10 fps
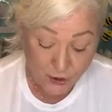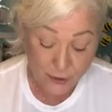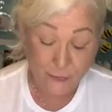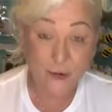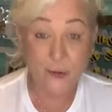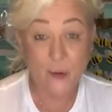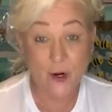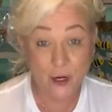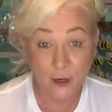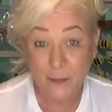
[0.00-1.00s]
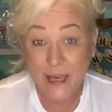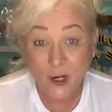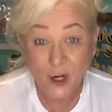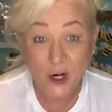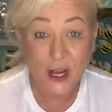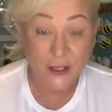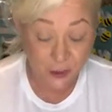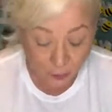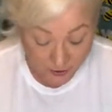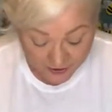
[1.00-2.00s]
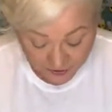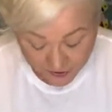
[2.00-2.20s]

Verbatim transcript: you know, if you are a baker and you wanted